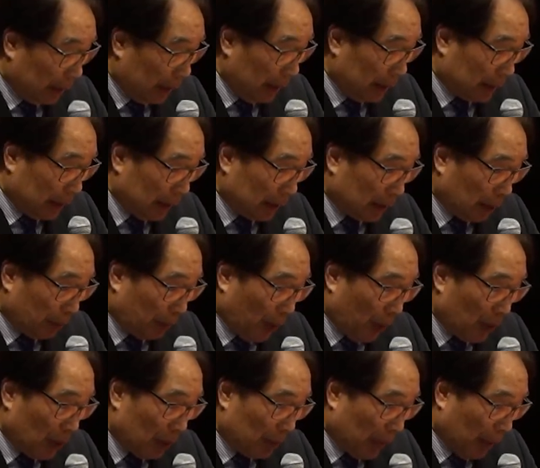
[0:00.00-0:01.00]
This is a
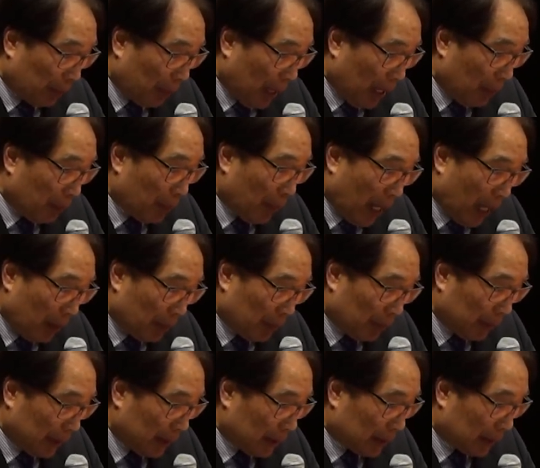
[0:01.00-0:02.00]
poem about
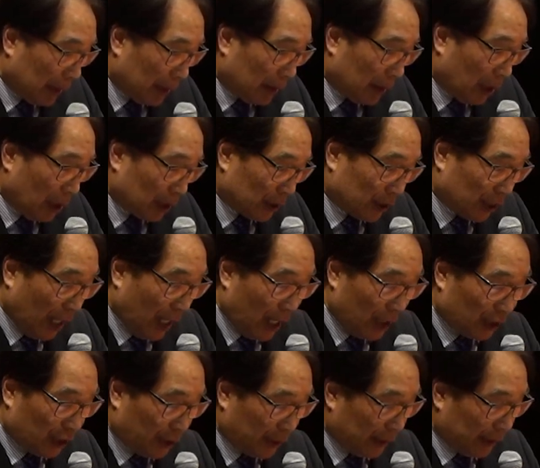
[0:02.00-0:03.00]
memories and
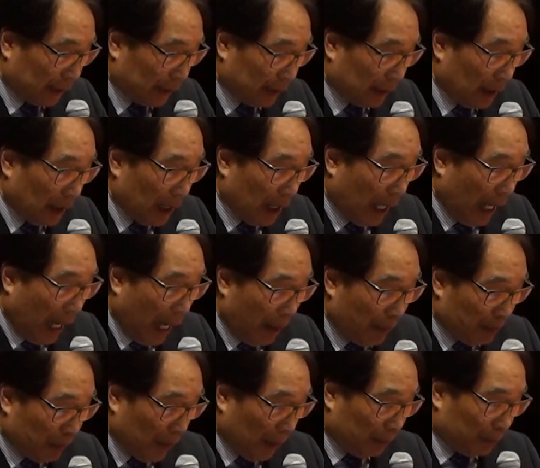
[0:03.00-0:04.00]
nostalgia,
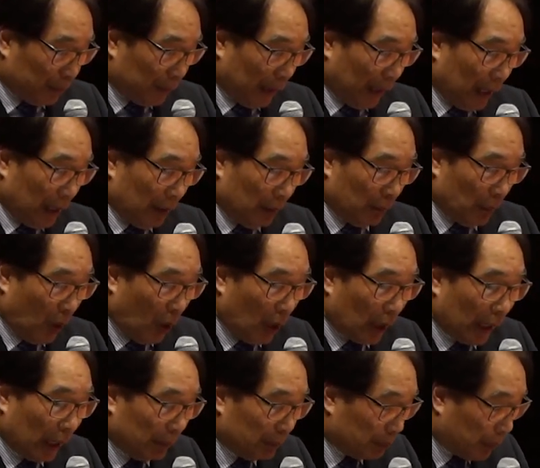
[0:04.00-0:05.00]
and probably
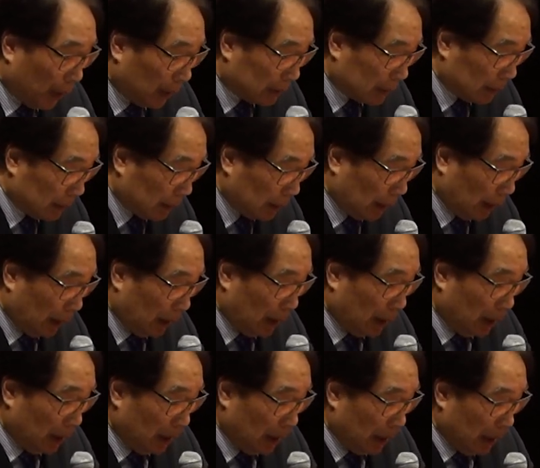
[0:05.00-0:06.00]
more importantly,